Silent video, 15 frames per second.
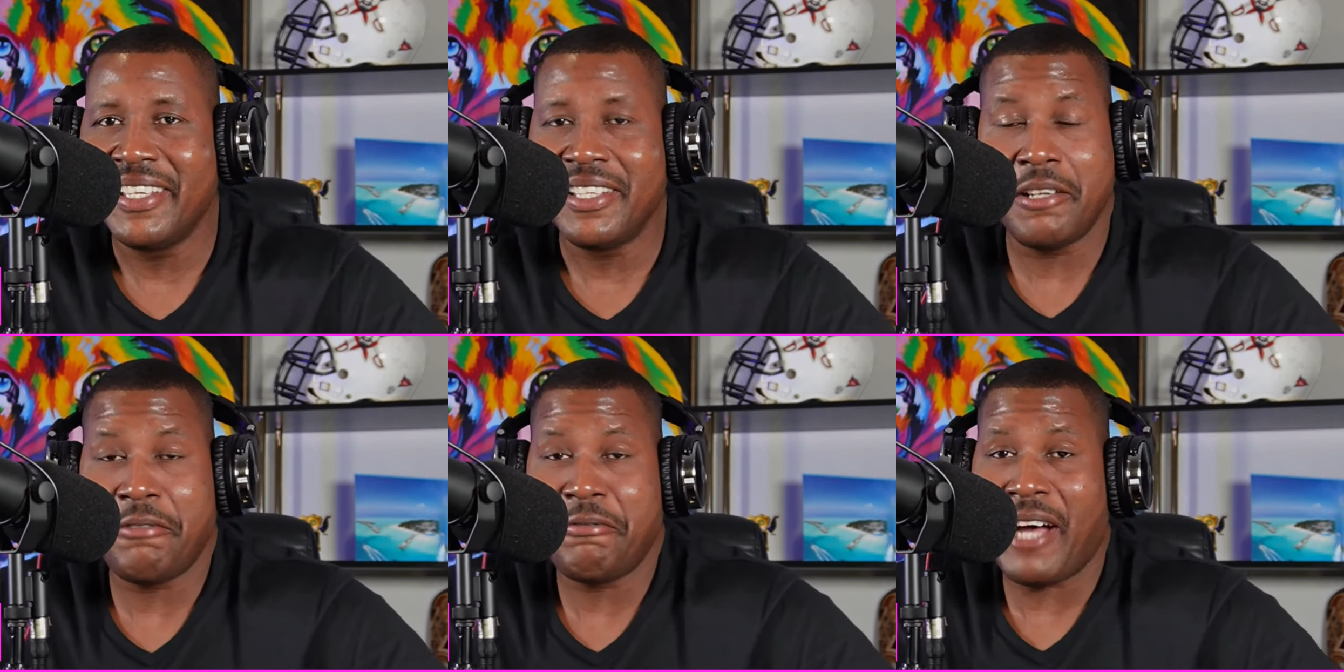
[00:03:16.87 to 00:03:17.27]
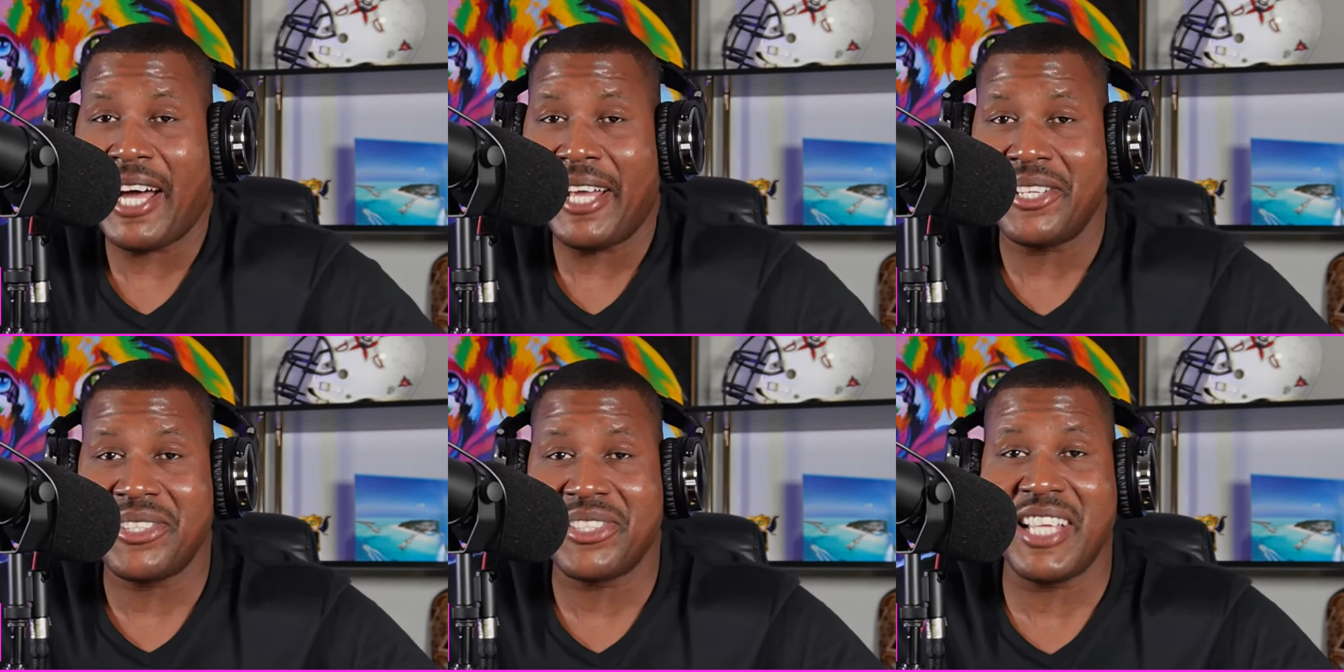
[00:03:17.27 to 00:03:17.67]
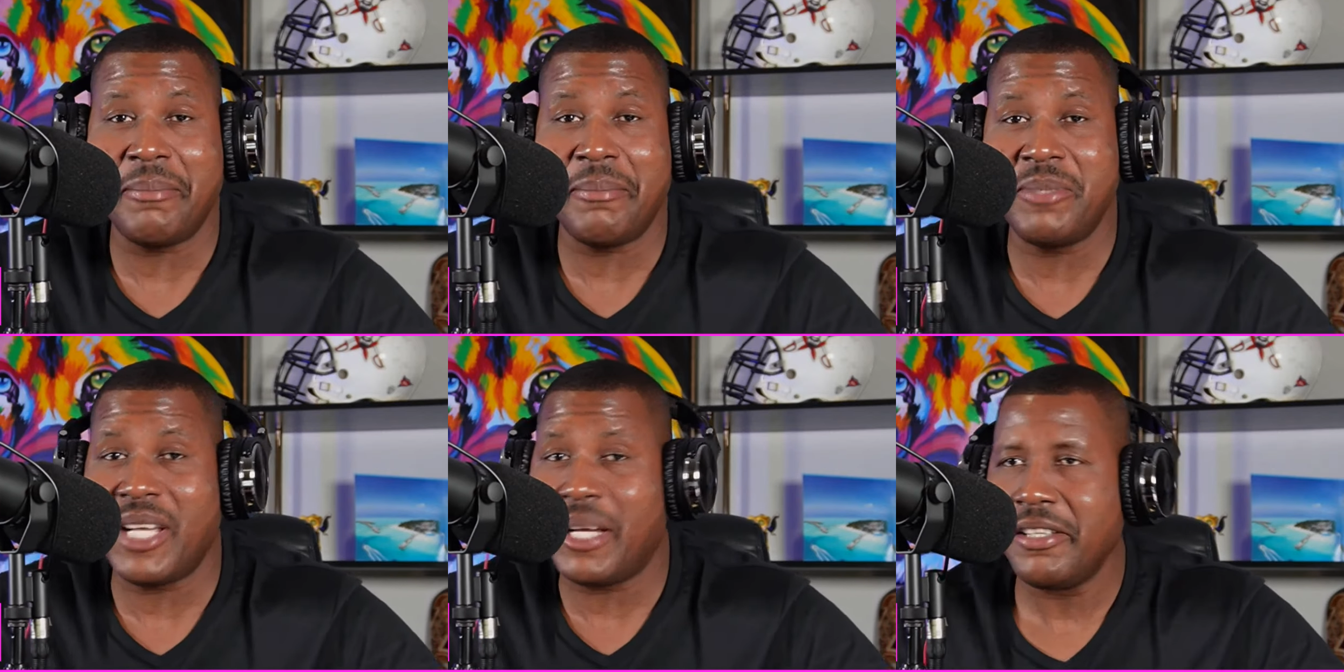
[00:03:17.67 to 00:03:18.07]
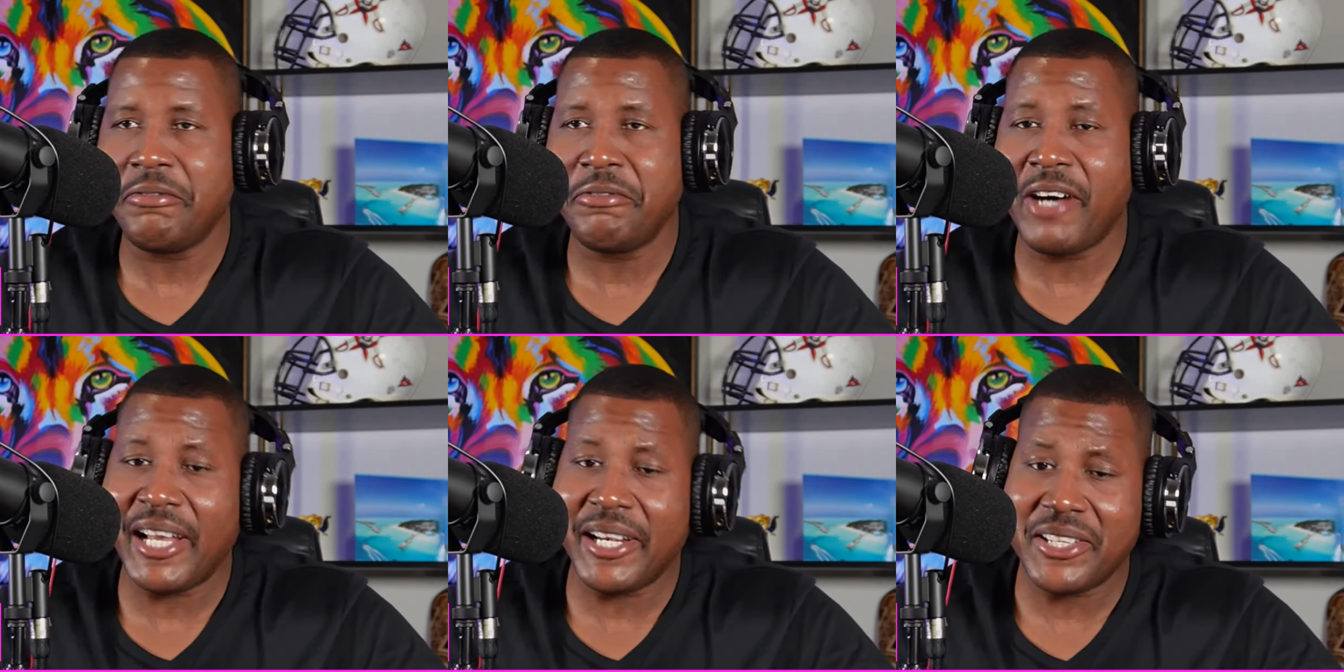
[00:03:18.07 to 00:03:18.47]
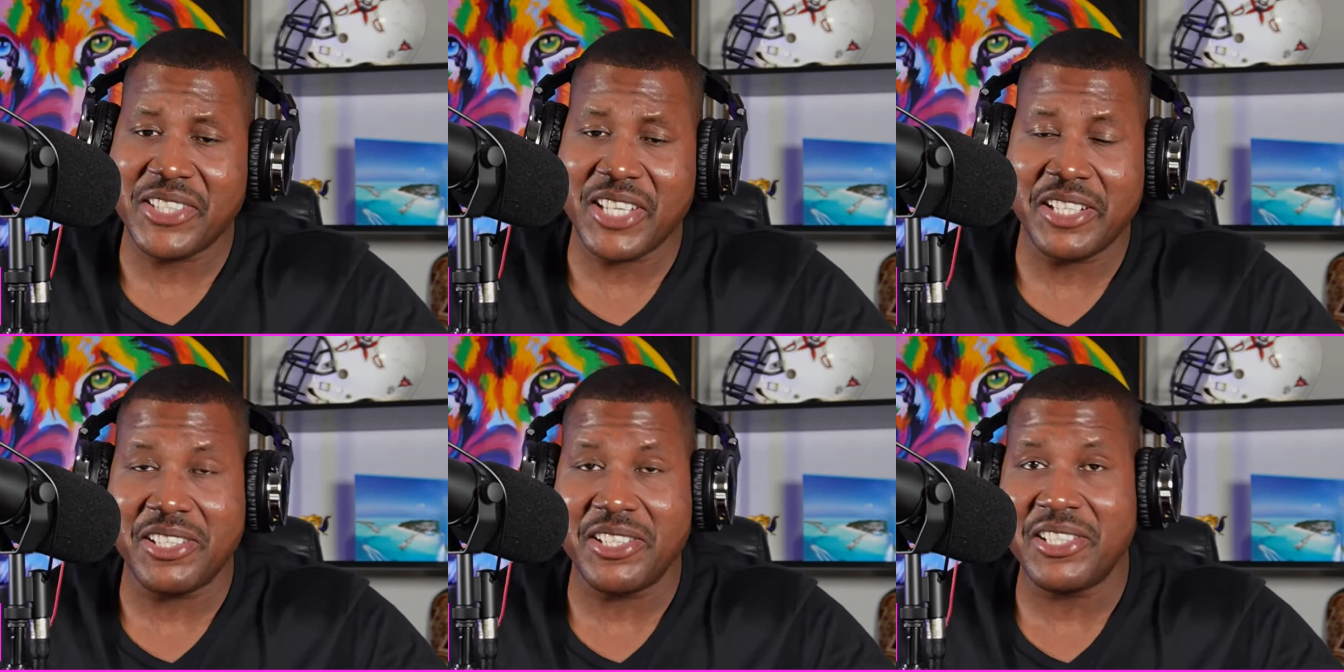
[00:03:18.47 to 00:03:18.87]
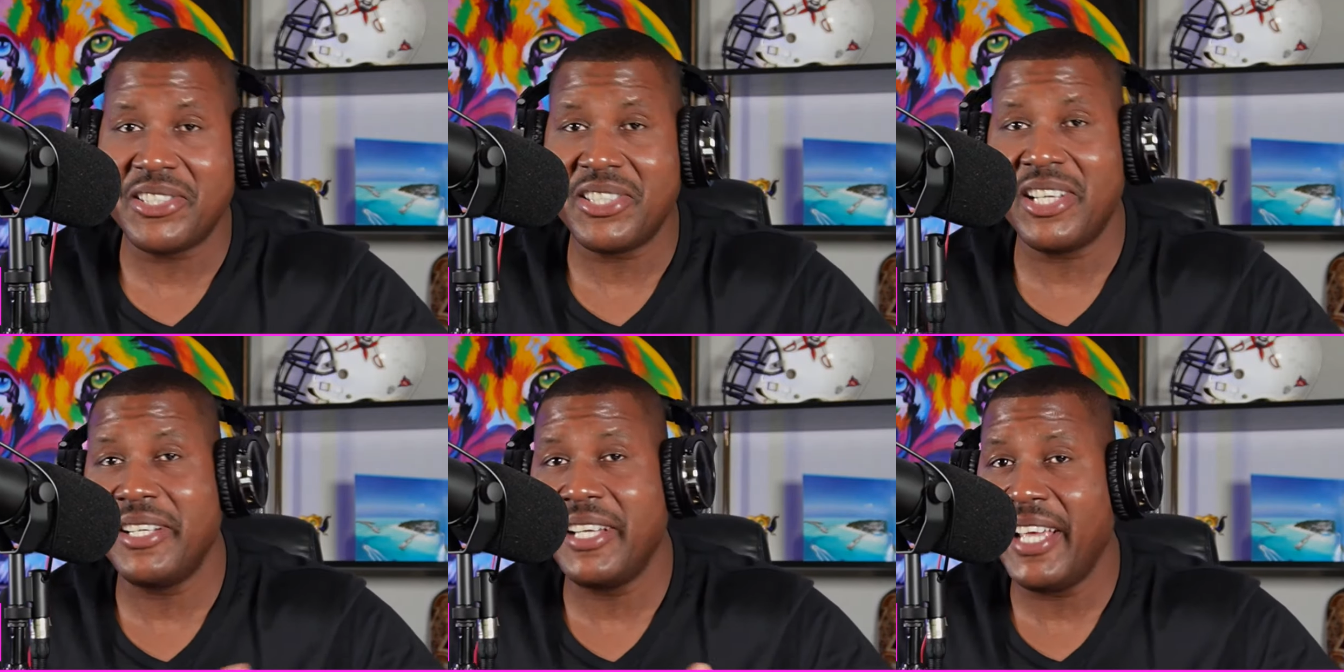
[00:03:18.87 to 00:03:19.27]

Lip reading: The father stepped up. The father said to the son,